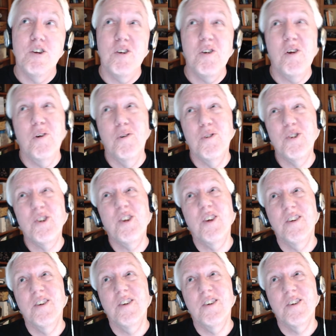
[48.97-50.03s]

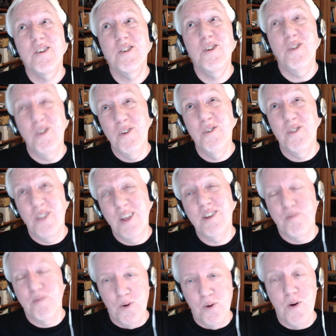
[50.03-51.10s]
to use
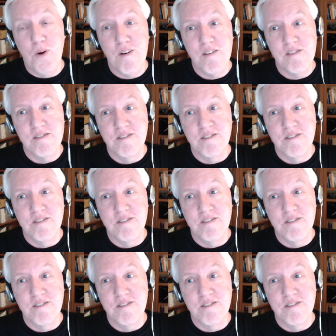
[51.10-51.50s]
this for.